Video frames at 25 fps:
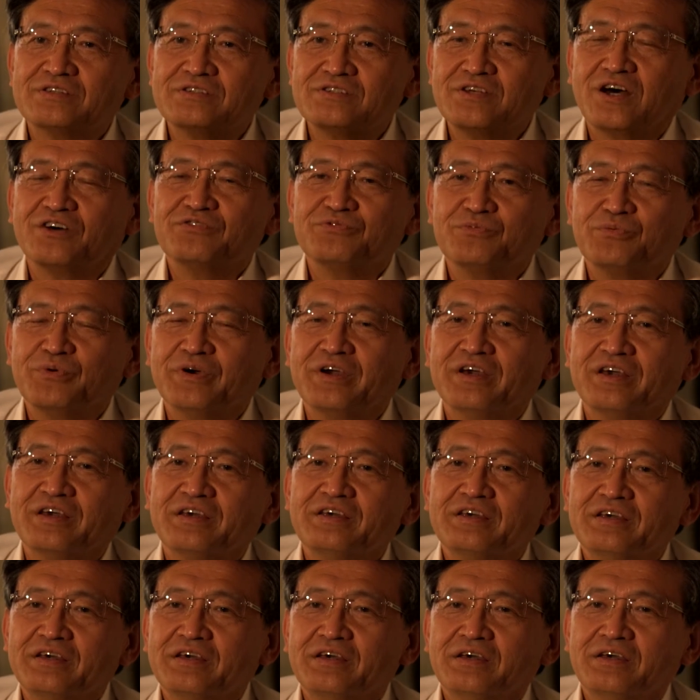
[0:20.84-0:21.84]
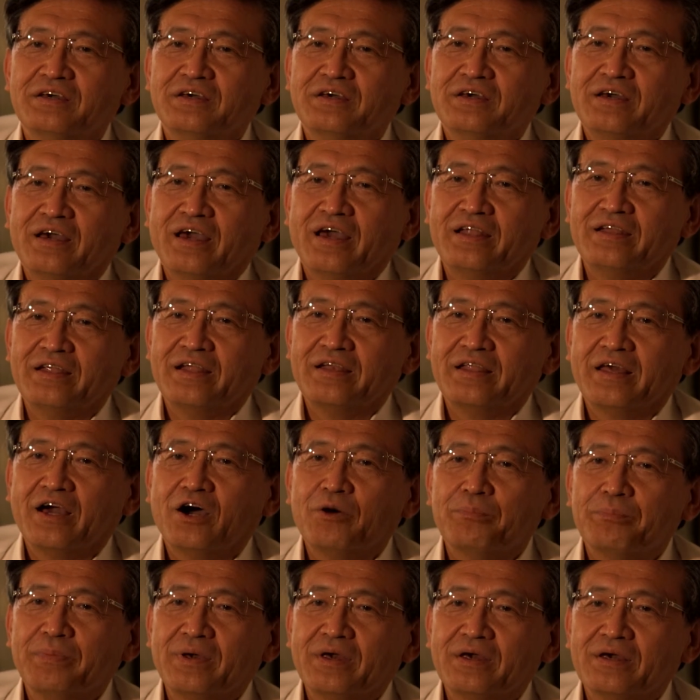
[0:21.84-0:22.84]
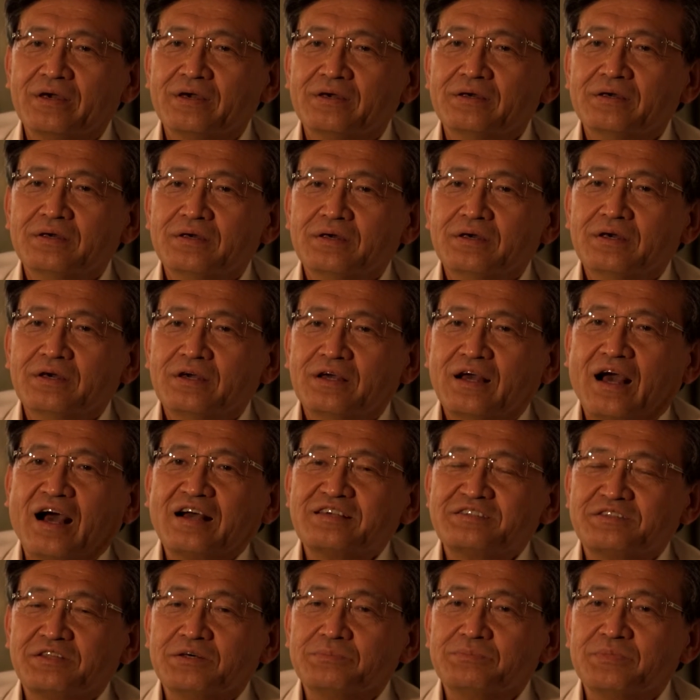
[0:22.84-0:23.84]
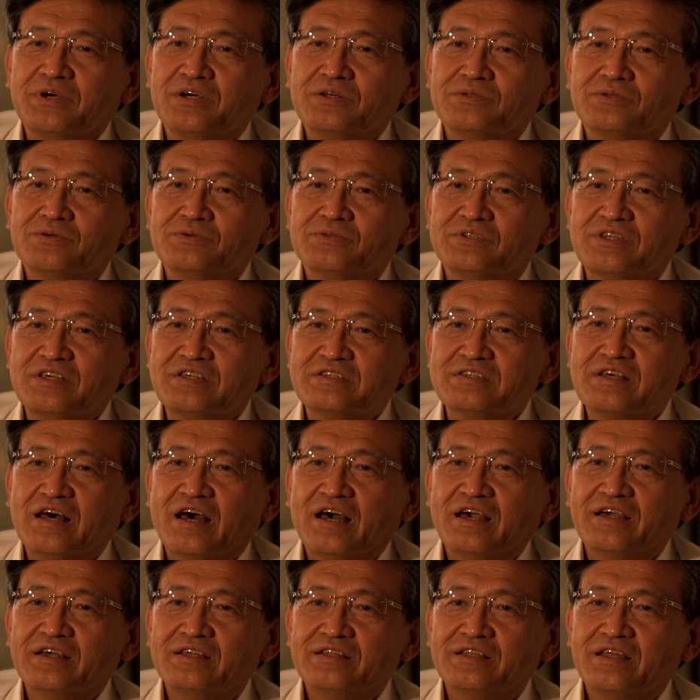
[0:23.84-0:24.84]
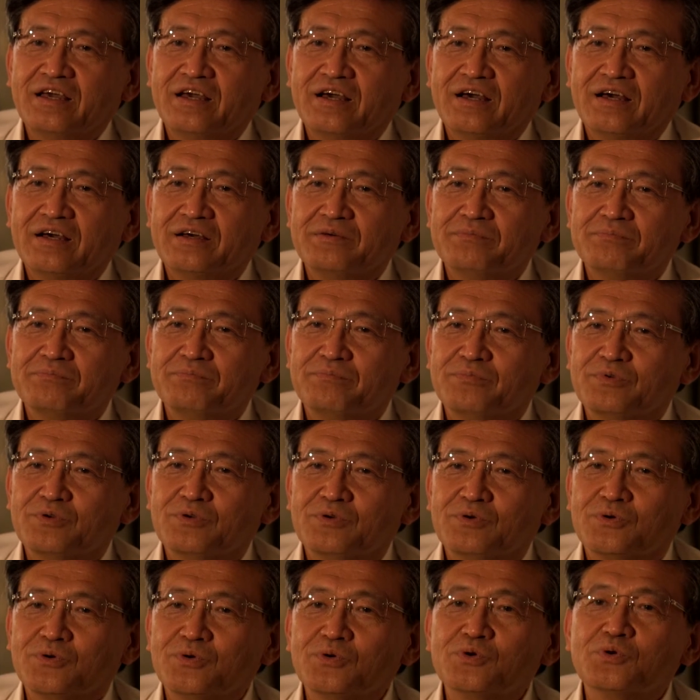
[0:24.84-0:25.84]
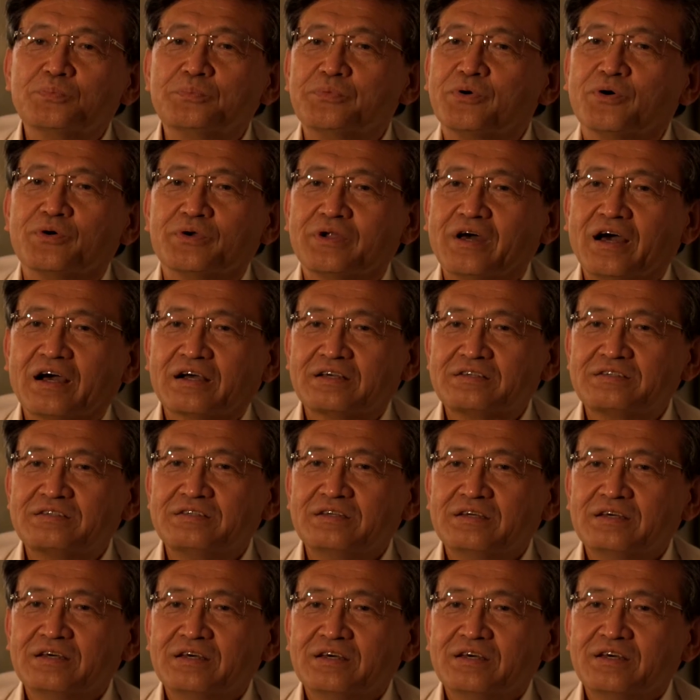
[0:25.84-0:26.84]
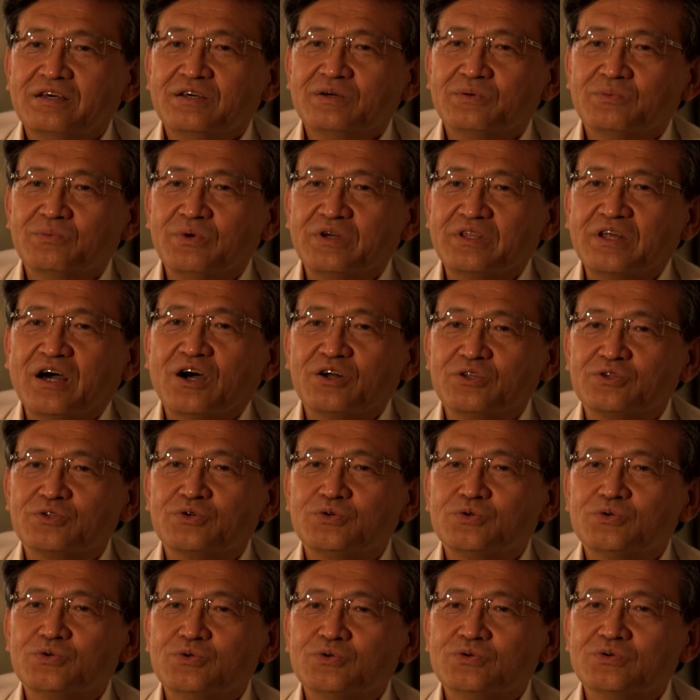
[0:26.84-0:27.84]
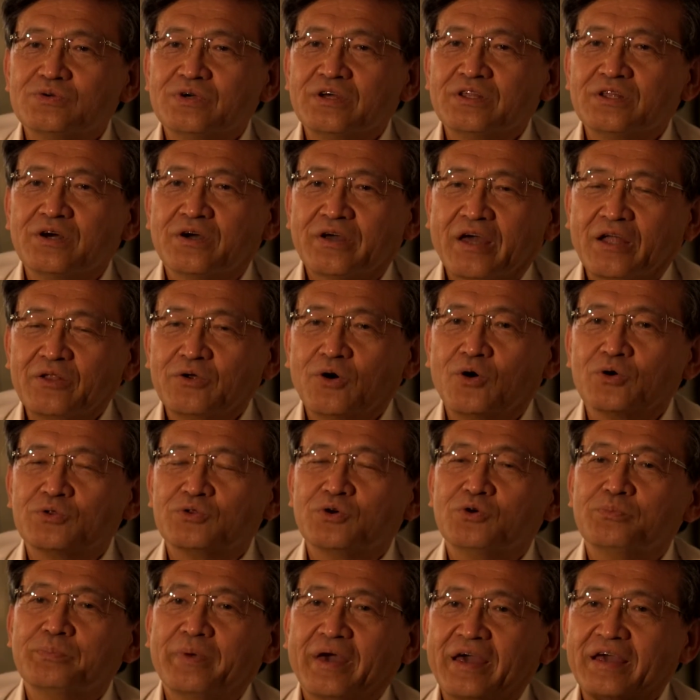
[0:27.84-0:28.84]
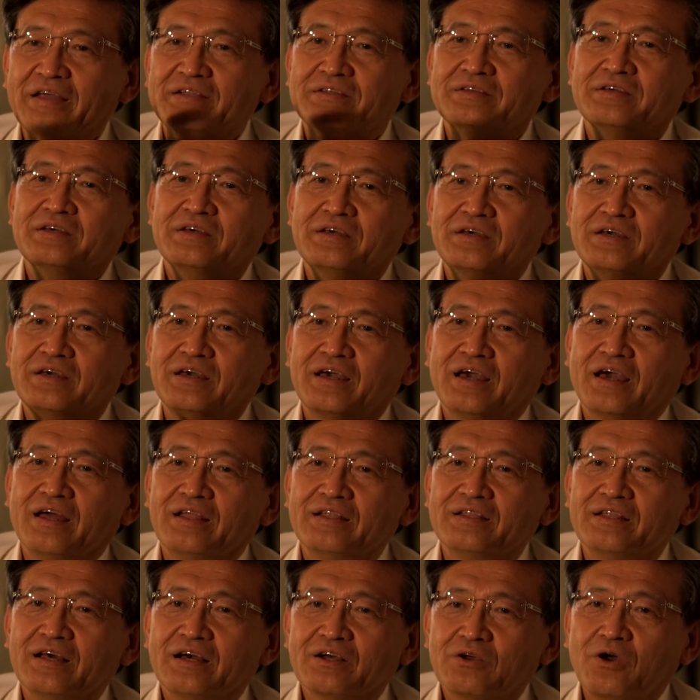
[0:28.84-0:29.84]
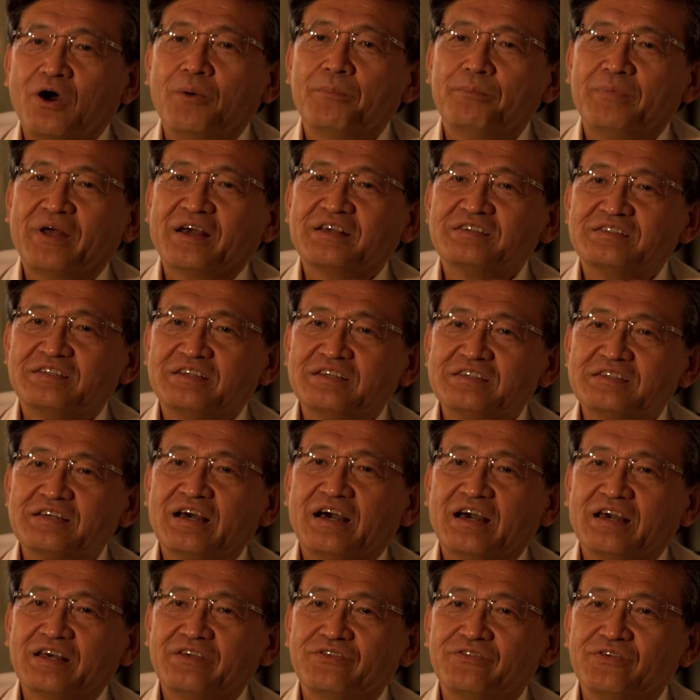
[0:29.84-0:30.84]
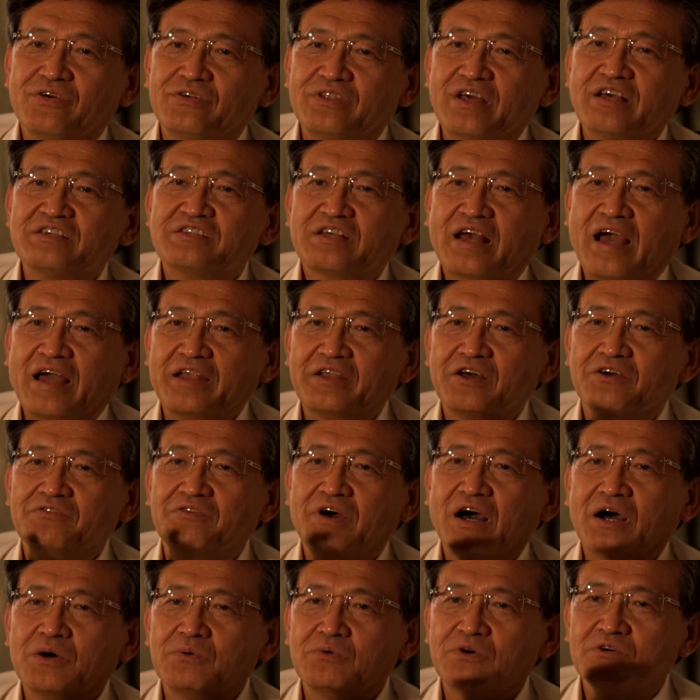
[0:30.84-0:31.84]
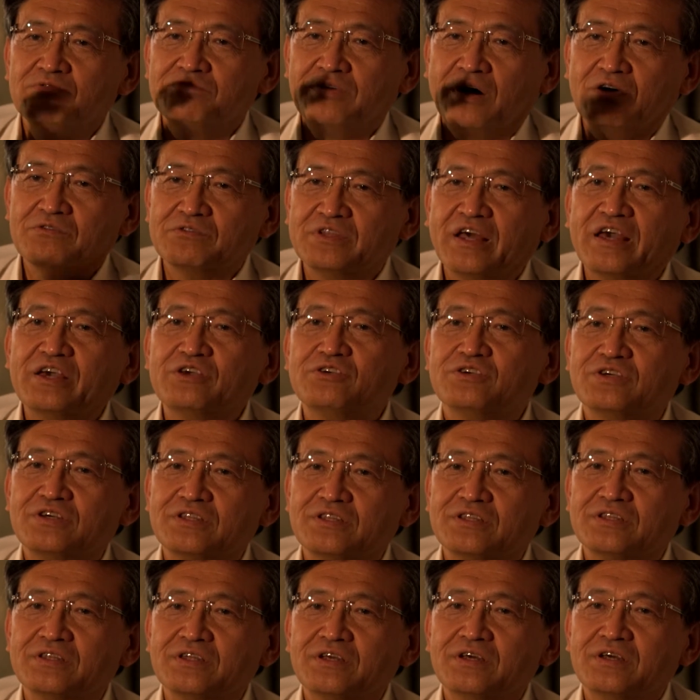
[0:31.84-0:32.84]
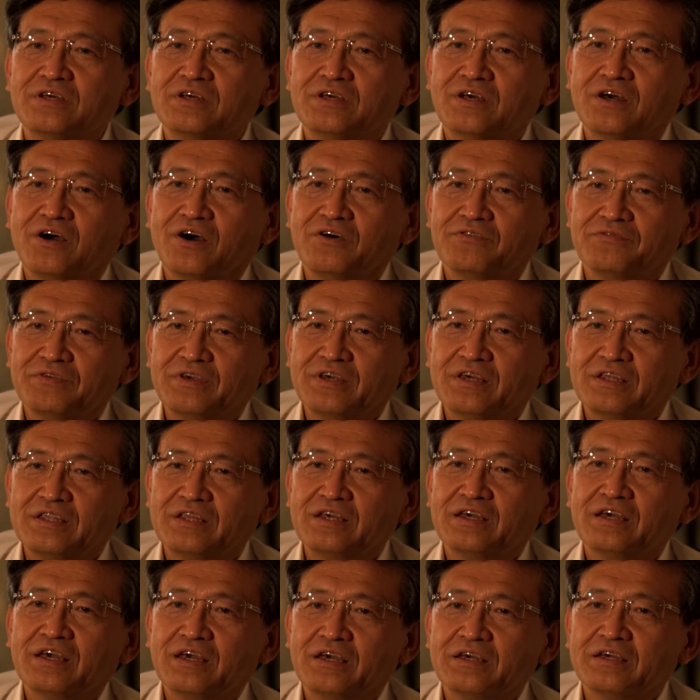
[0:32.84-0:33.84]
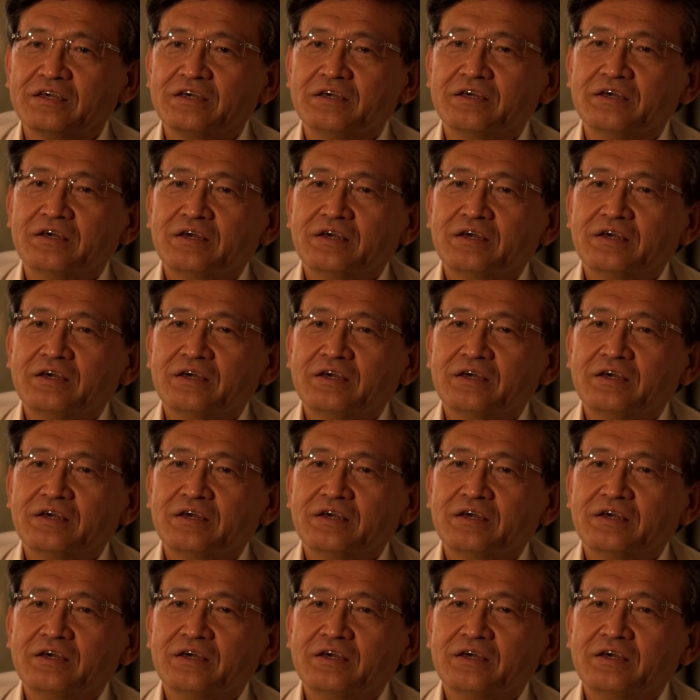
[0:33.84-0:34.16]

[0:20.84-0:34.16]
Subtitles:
software, and then helping customer to design their cool products with our tool, can automate and complex design. So that's kind of our foundation of EDA.